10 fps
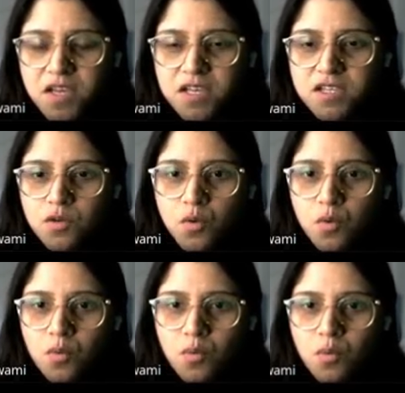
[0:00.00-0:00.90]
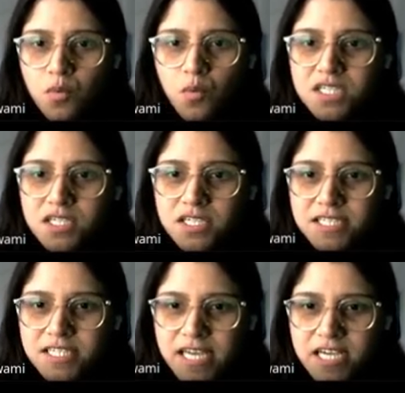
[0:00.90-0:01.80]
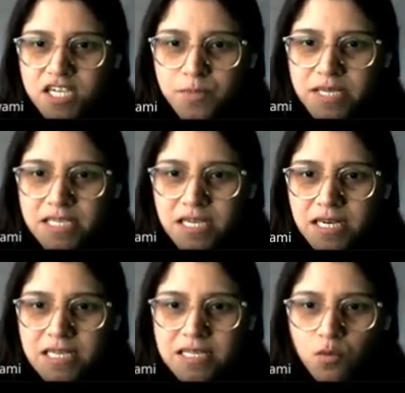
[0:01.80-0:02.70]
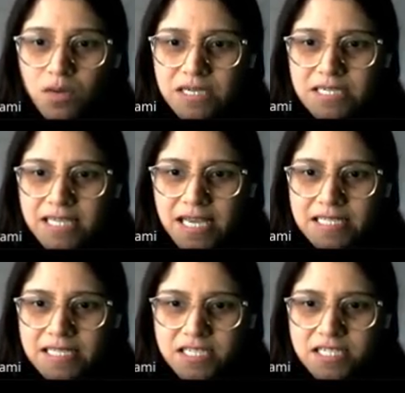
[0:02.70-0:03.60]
So what are these detectors basically? What detects these